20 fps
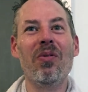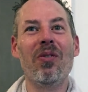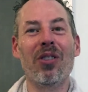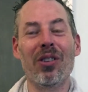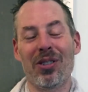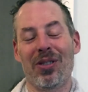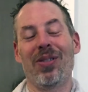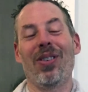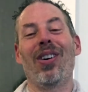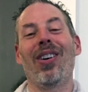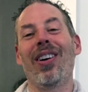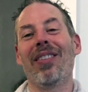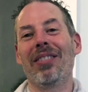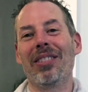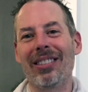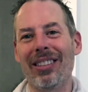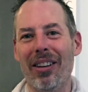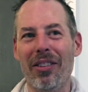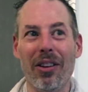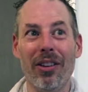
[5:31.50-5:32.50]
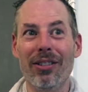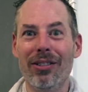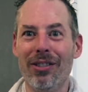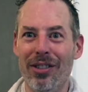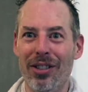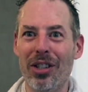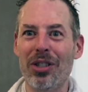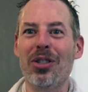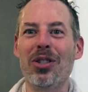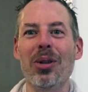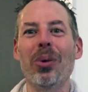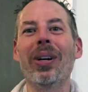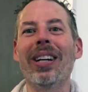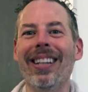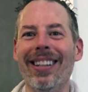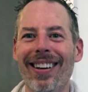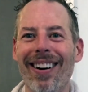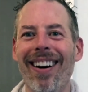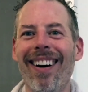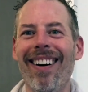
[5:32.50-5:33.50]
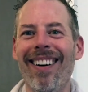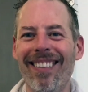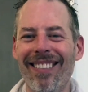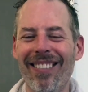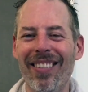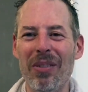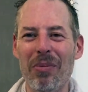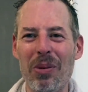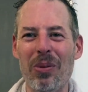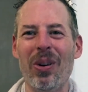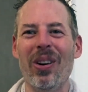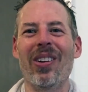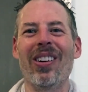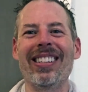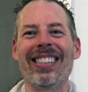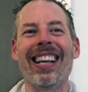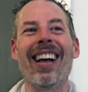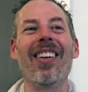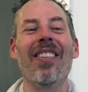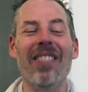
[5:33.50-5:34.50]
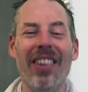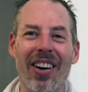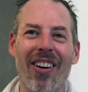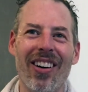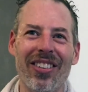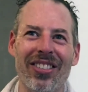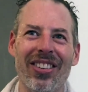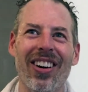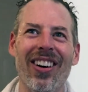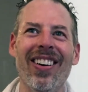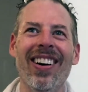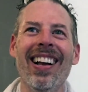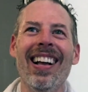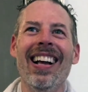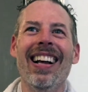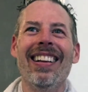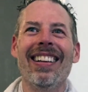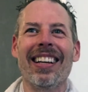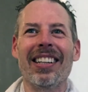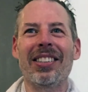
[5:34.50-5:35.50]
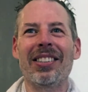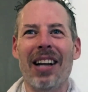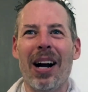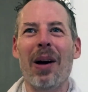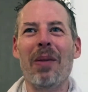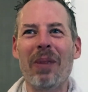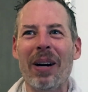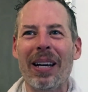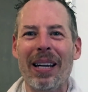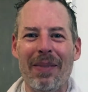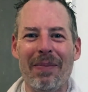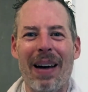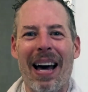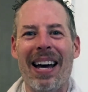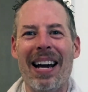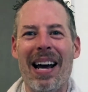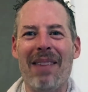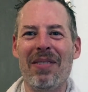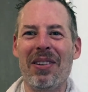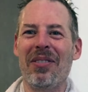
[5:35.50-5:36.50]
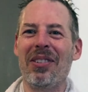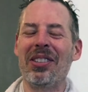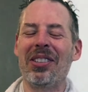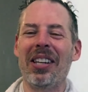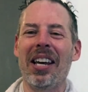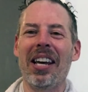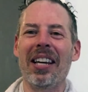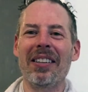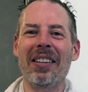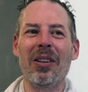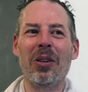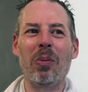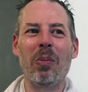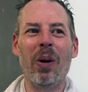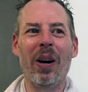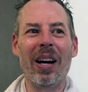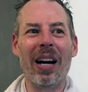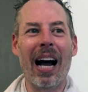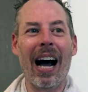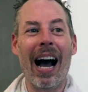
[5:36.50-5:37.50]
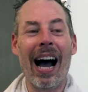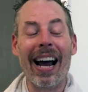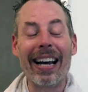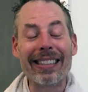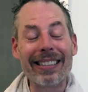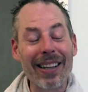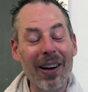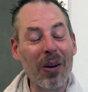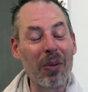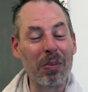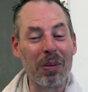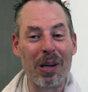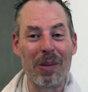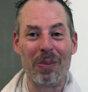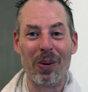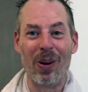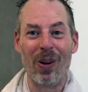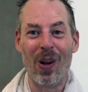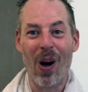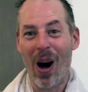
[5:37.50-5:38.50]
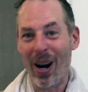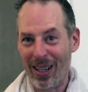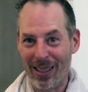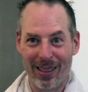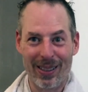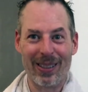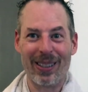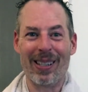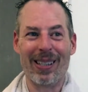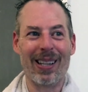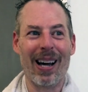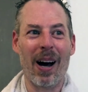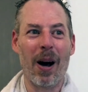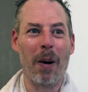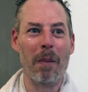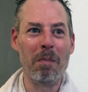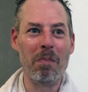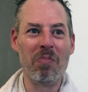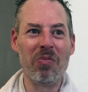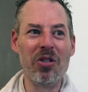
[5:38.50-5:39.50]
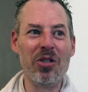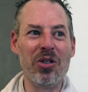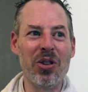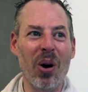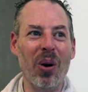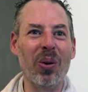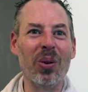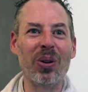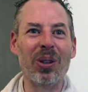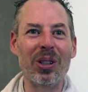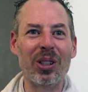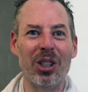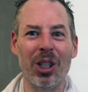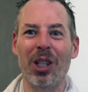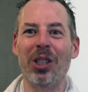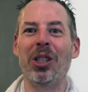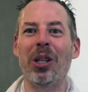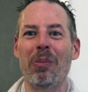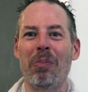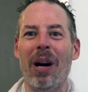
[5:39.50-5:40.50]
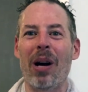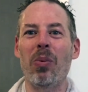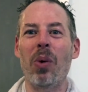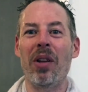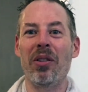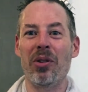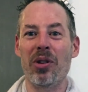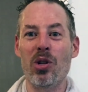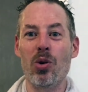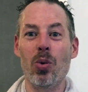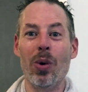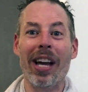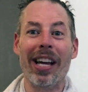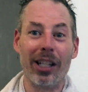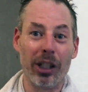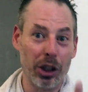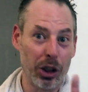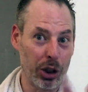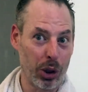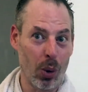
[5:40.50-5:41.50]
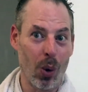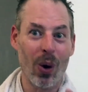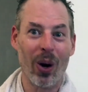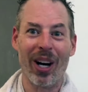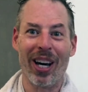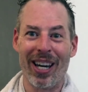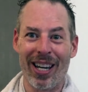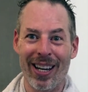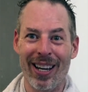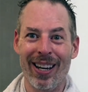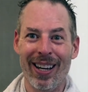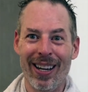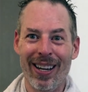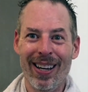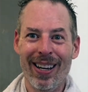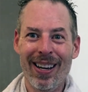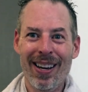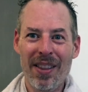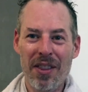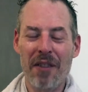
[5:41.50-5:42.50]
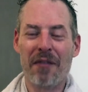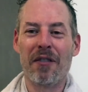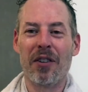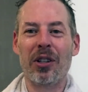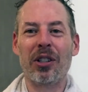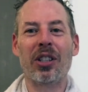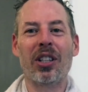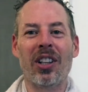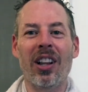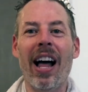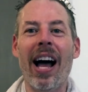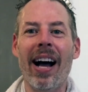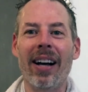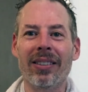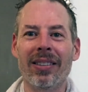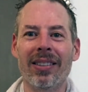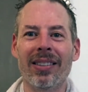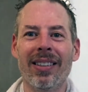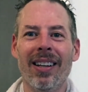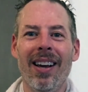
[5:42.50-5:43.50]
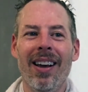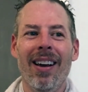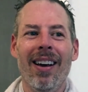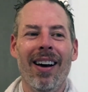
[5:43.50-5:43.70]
First of all, just do it. Would be what do I tell them? But also, like Sarah might get mad at me for saying this, but I tell people honestly that don't judge it by whether you enjoy the first class.